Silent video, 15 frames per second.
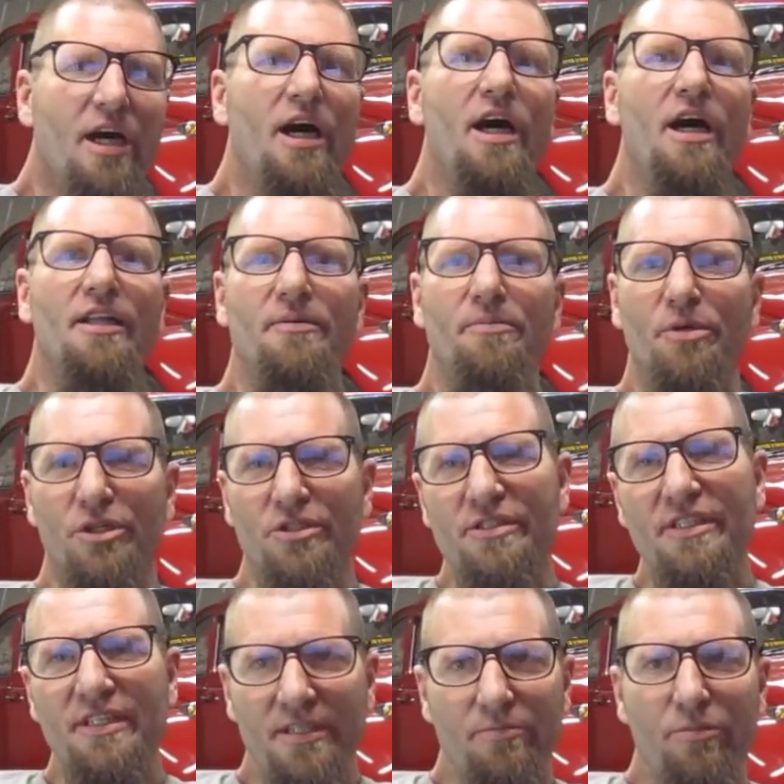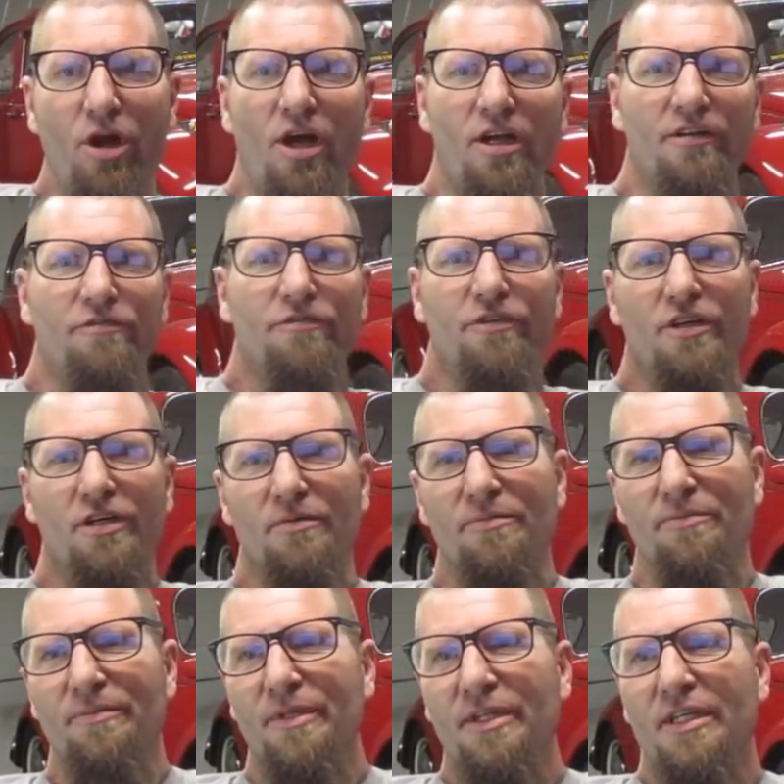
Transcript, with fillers: Uh, the person he brought it from